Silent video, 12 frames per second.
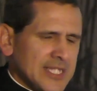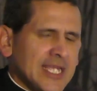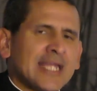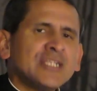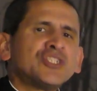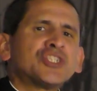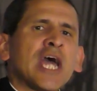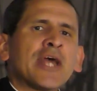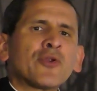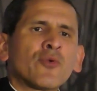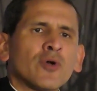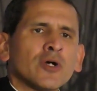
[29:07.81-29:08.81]
in
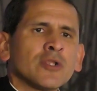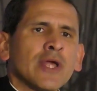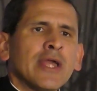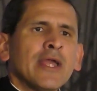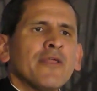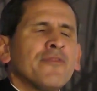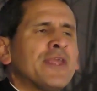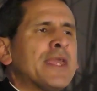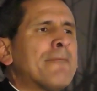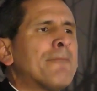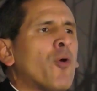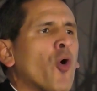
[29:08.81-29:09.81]
general, the
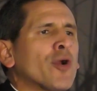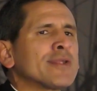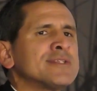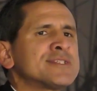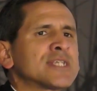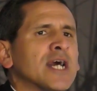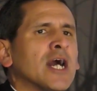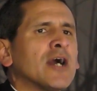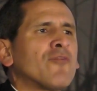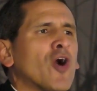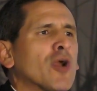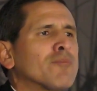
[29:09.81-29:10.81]
importance
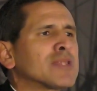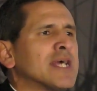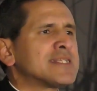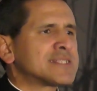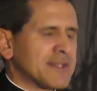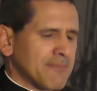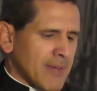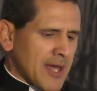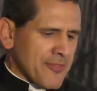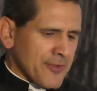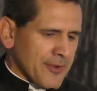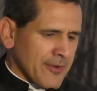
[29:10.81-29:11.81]
of our Blessed
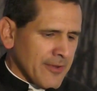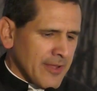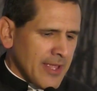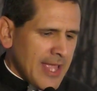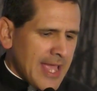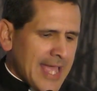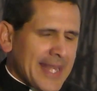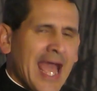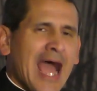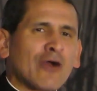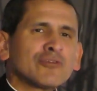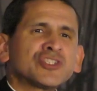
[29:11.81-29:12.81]
Mother and
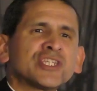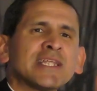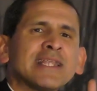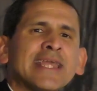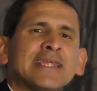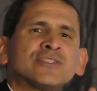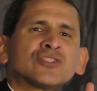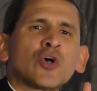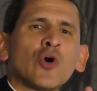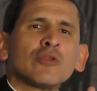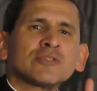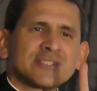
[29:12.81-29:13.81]
how she leads
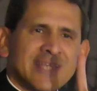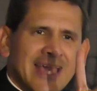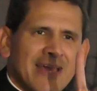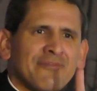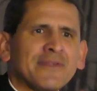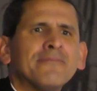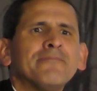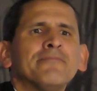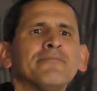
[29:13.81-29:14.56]
souls to heaven.